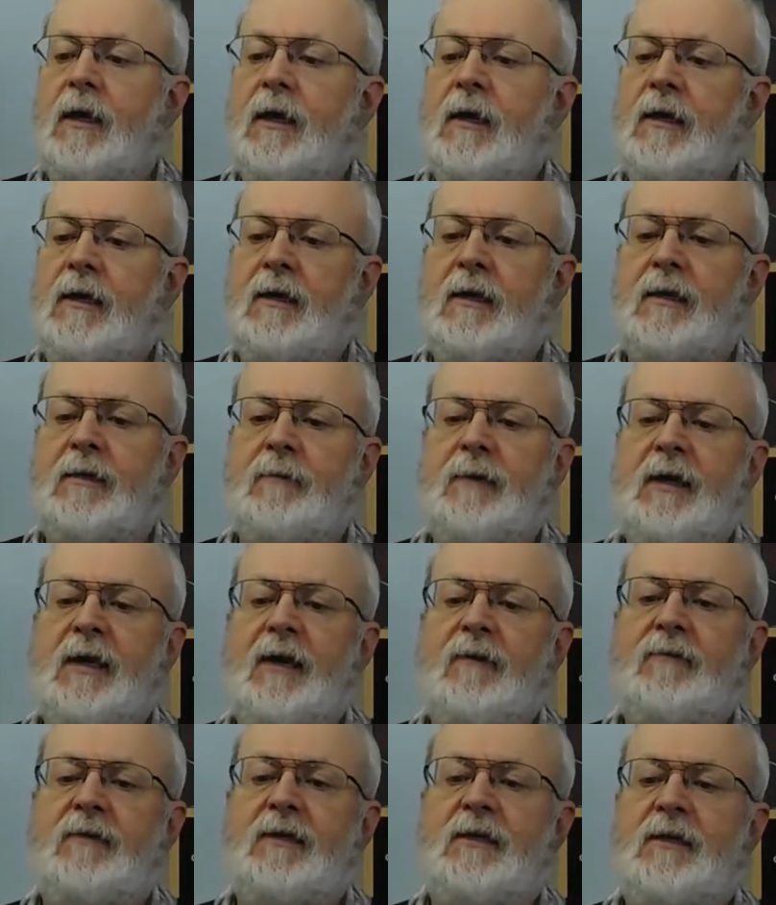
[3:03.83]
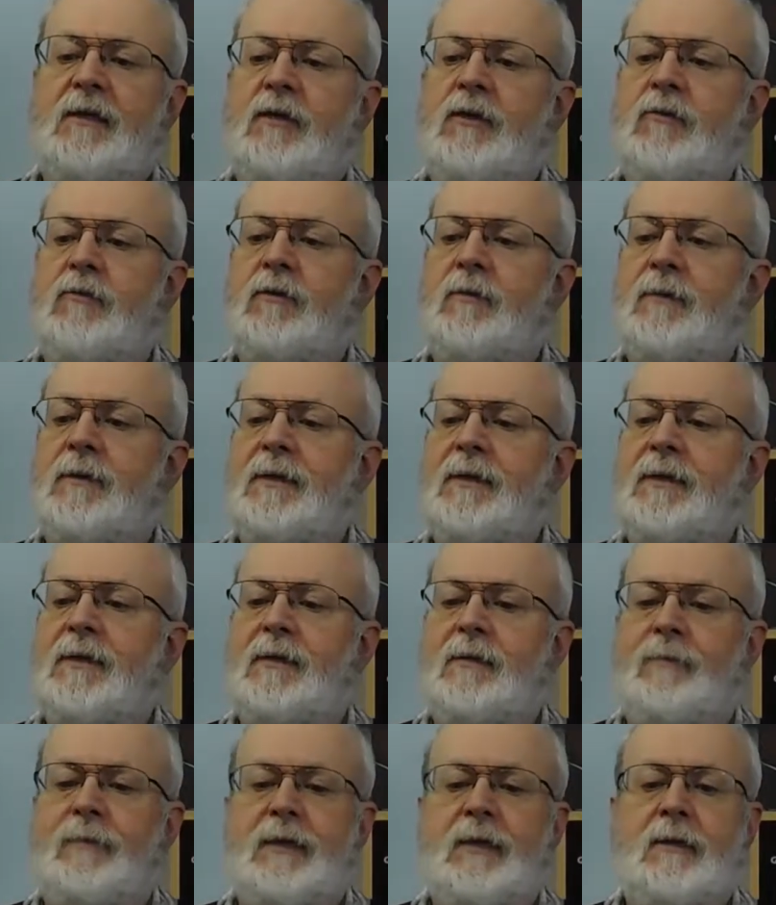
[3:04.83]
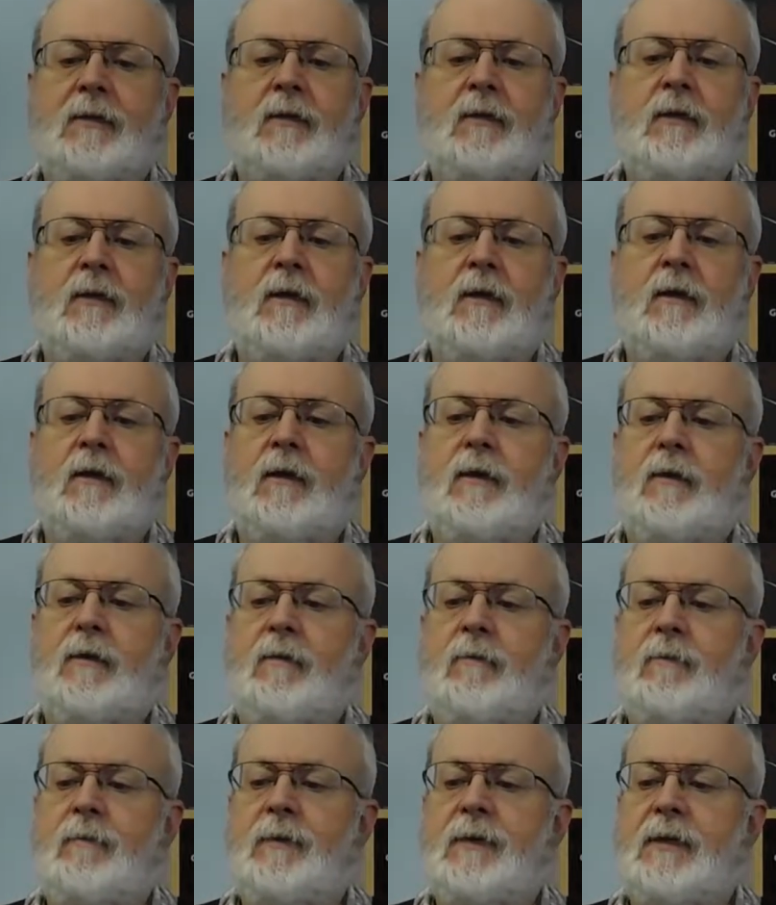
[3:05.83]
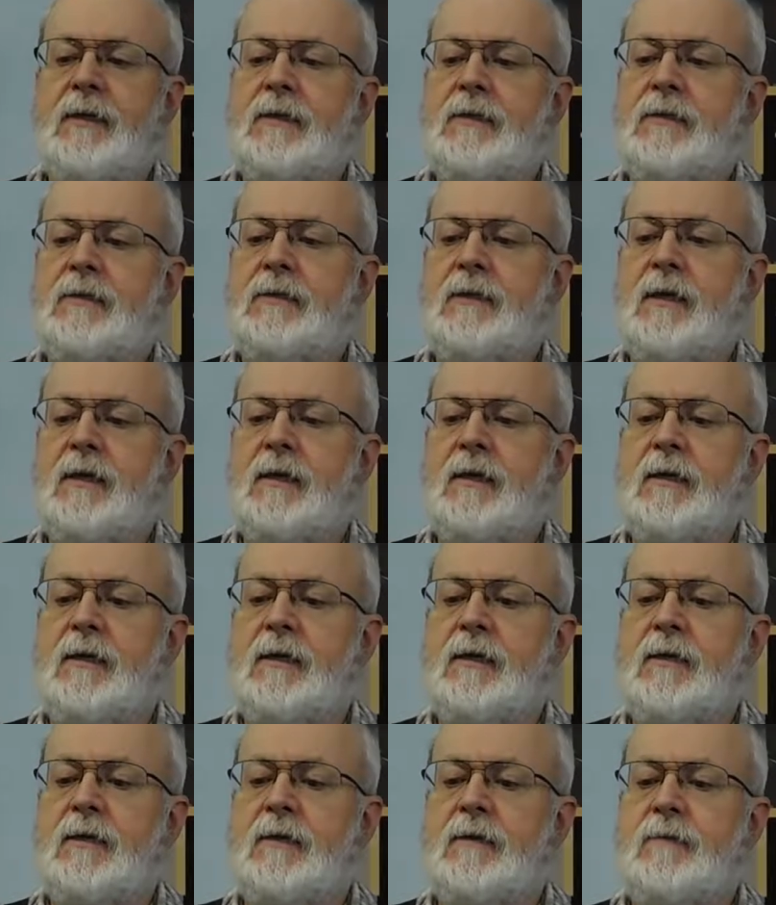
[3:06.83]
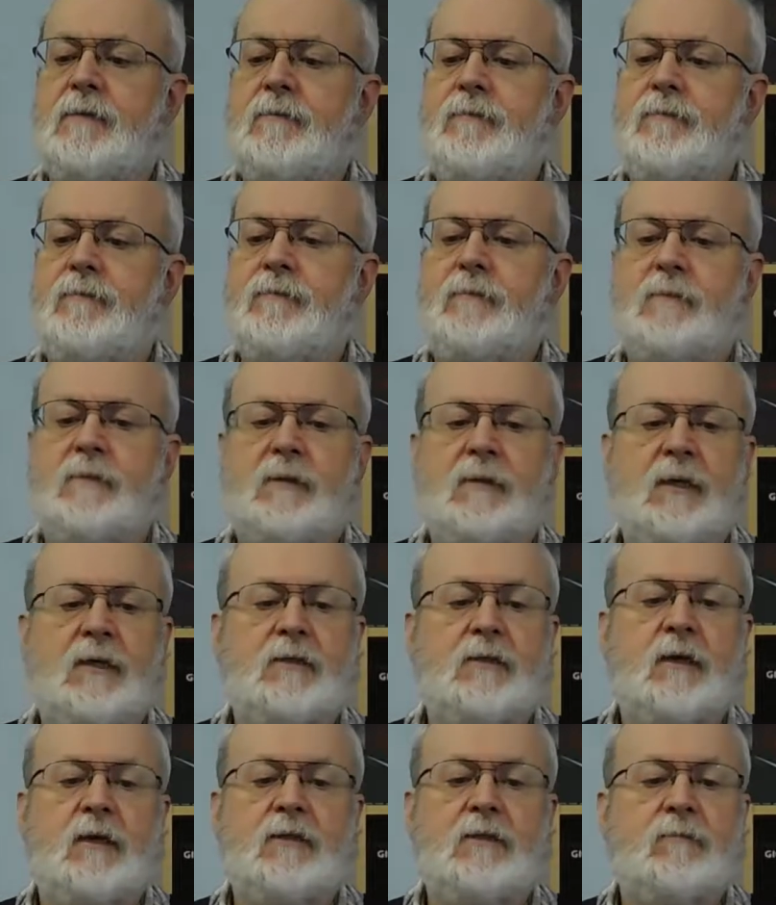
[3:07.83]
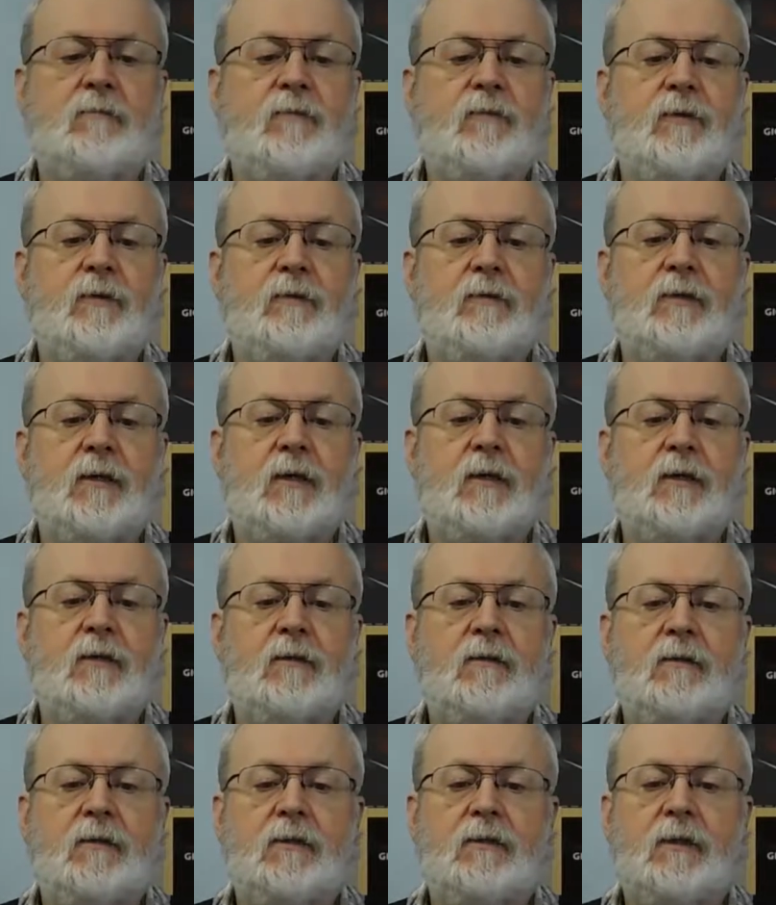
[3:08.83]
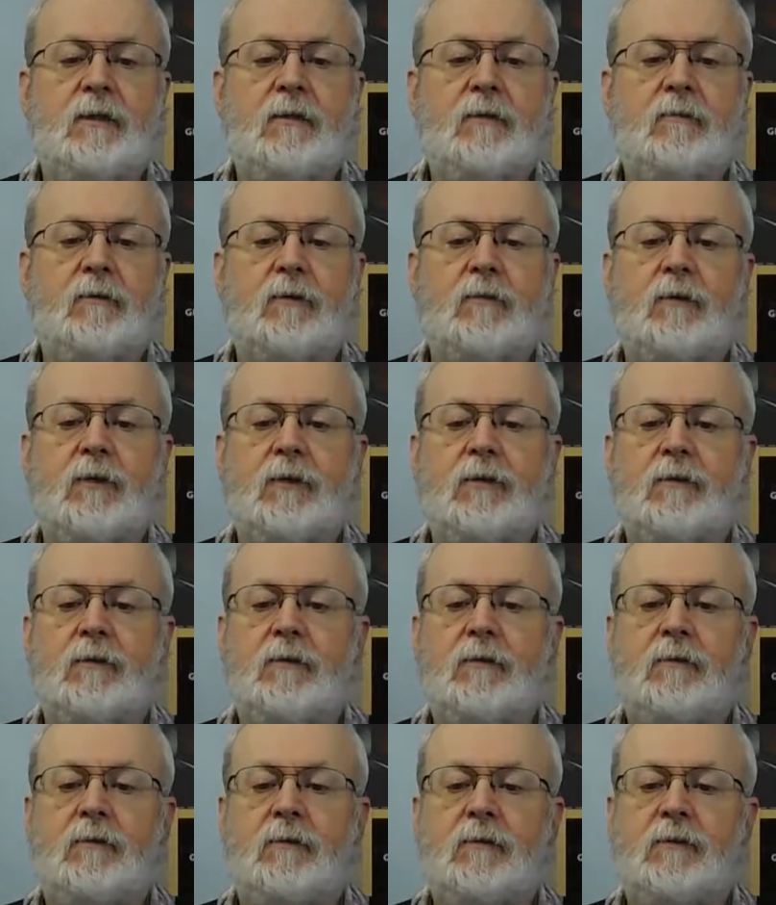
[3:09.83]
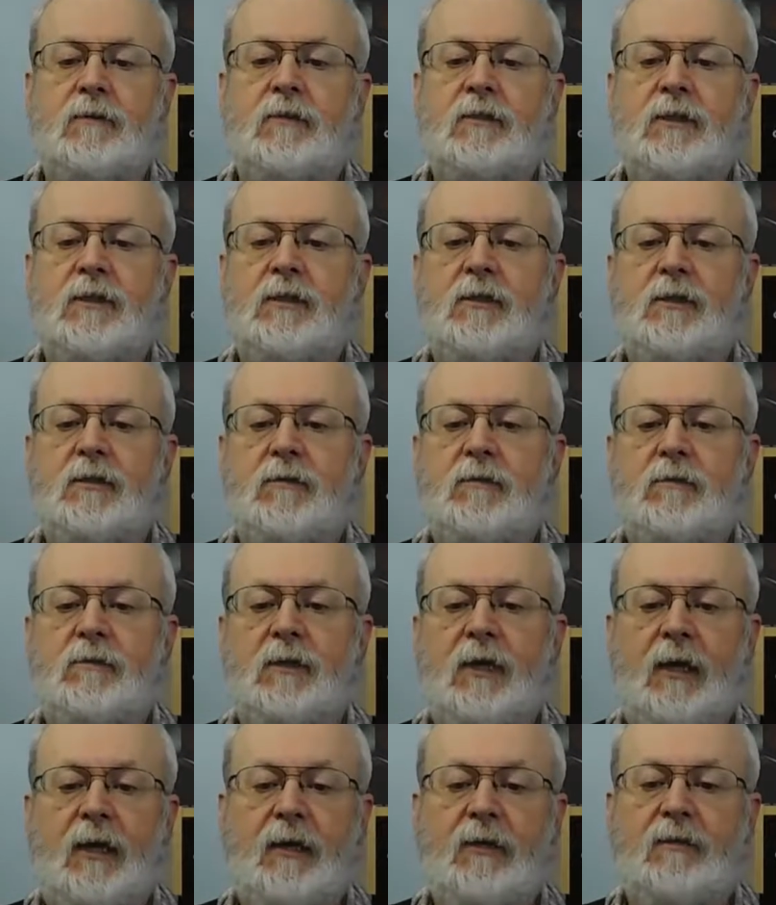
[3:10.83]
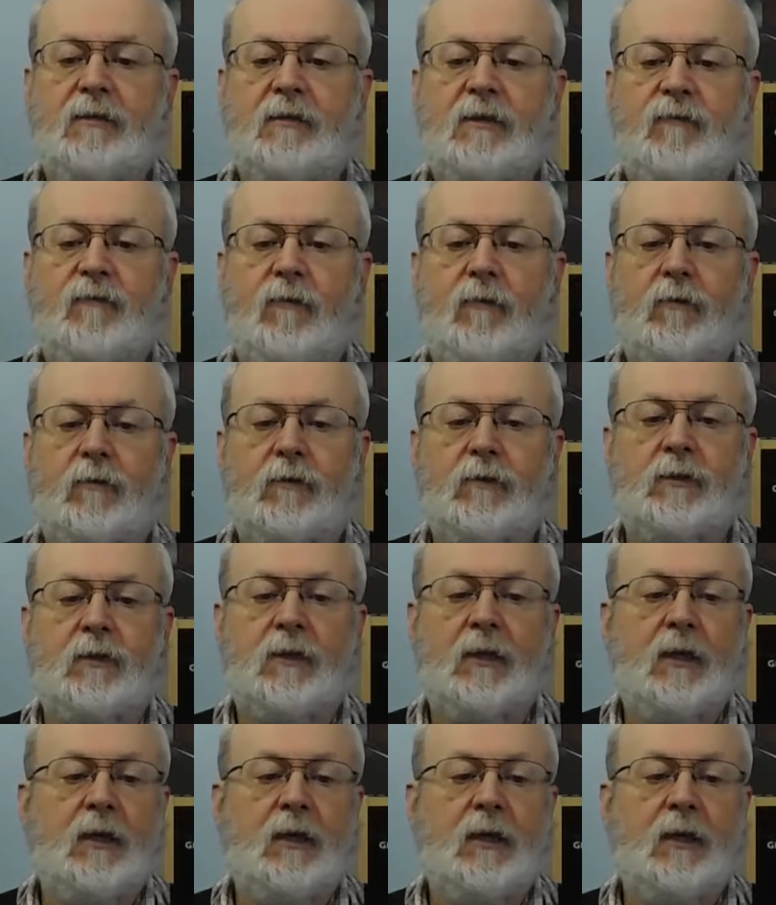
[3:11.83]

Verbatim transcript: Uh, you may have to EQ them a little bit, but uh, I saw some reviews on it and they said they were quite good. There's C2s and C4s.